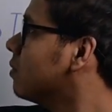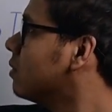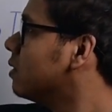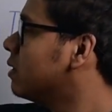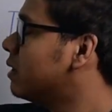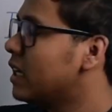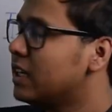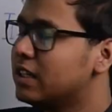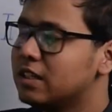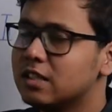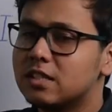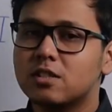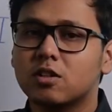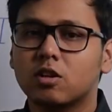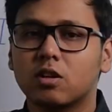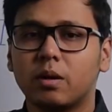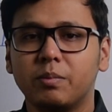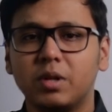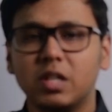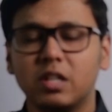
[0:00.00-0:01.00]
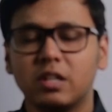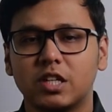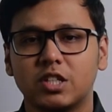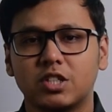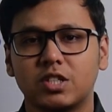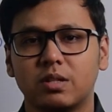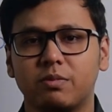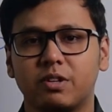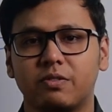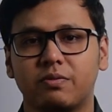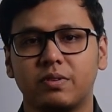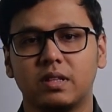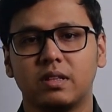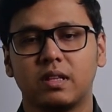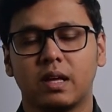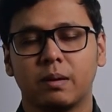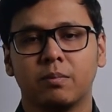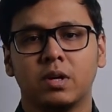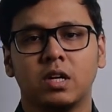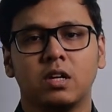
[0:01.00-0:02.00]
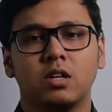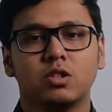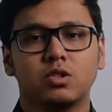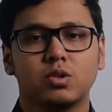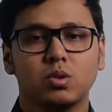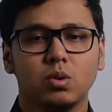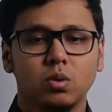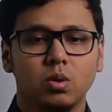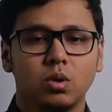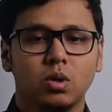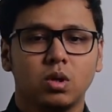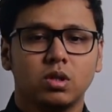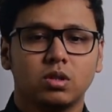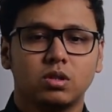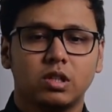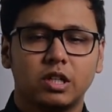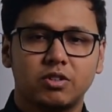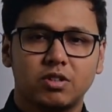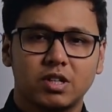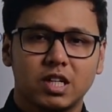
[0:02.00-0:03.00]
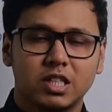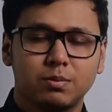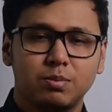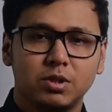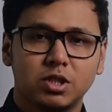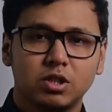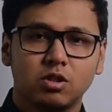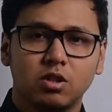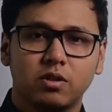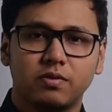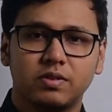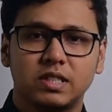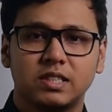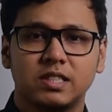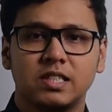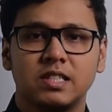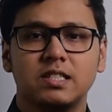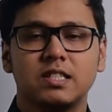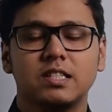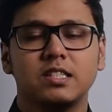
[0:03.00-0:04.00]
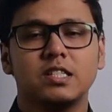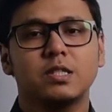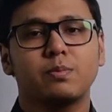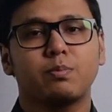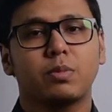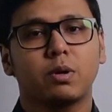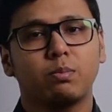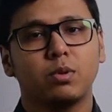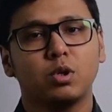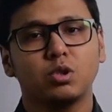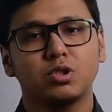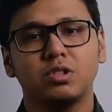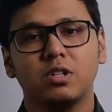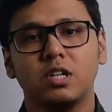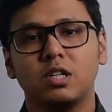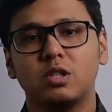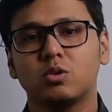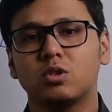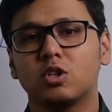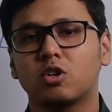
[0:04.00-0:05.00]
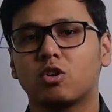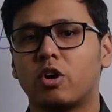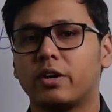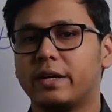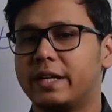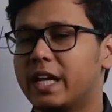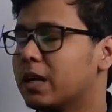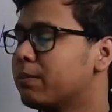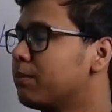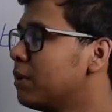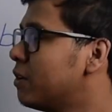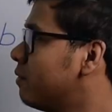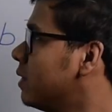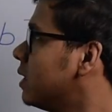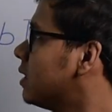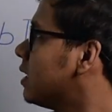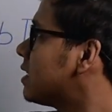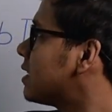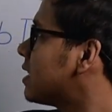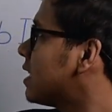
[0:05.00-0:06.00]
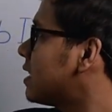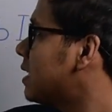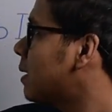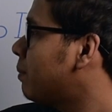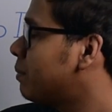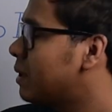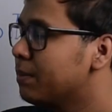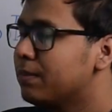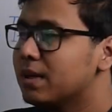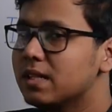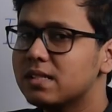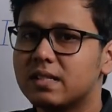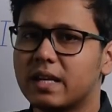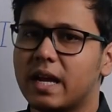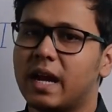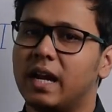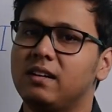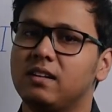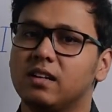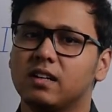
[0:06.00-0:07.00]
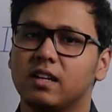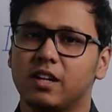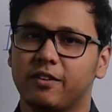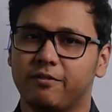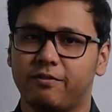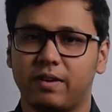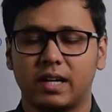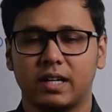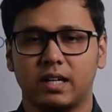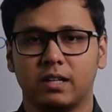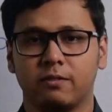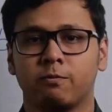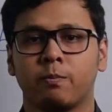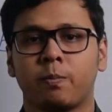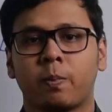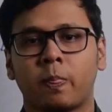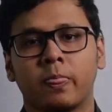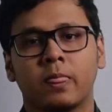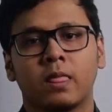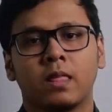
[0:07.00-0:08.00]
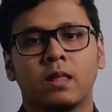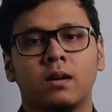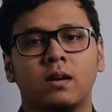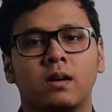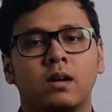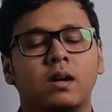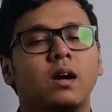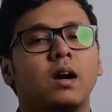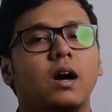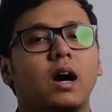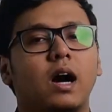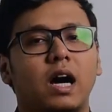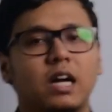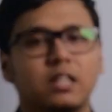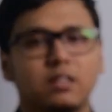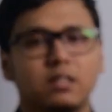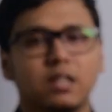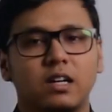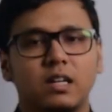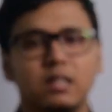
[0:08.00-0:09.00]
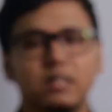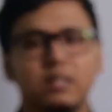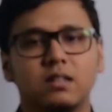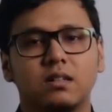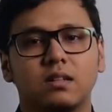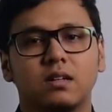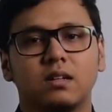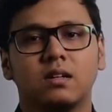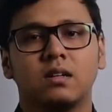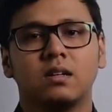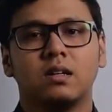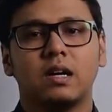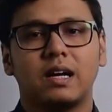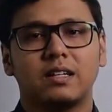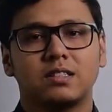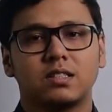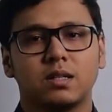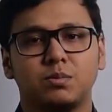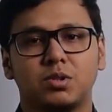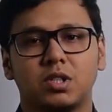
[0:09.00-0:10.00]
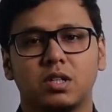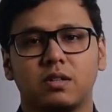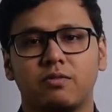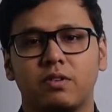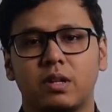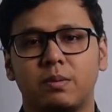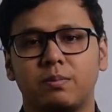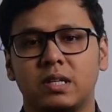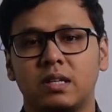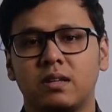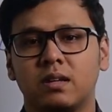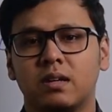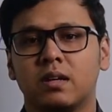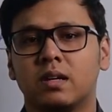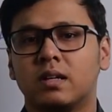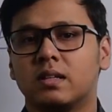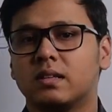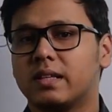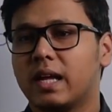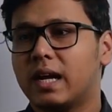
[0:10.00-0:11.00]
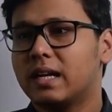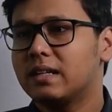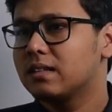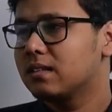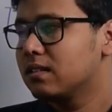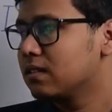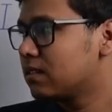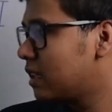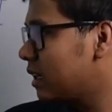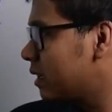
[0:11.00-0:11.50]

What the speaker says: there is communication between them. So the transmission of disease is proportional to the contact between the susceptibles and infective. Our third assumption will be that